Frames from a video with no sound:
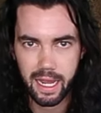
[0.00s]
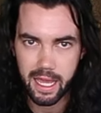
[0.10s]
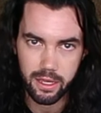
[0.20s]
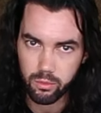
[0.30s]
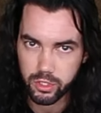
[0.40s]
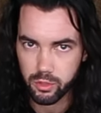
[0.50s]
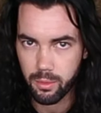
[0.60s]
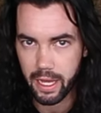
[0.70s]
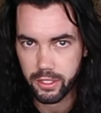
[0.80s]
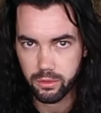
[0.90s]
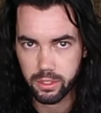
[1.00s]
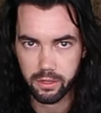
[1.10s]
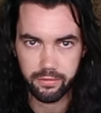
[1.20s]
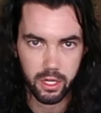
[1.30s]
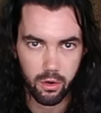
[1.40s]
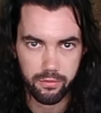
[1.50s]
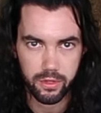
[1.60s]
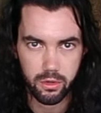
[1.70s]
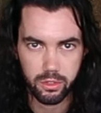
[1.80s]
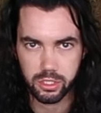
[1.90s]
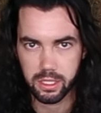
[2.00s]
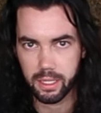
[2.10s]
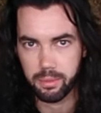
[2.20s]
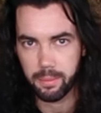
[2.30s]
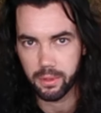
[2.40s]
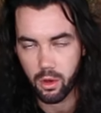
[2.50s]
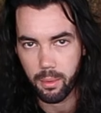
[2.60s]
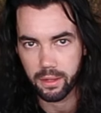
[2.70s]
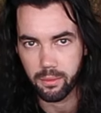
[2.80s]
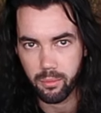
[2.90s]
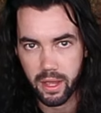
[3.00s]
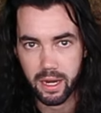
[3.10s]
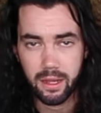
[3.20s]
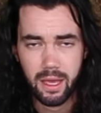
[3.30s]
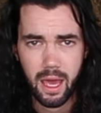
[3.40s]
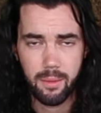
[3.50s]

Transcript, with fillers: Hey, would you mind doing a video review and just letting people know about the brand?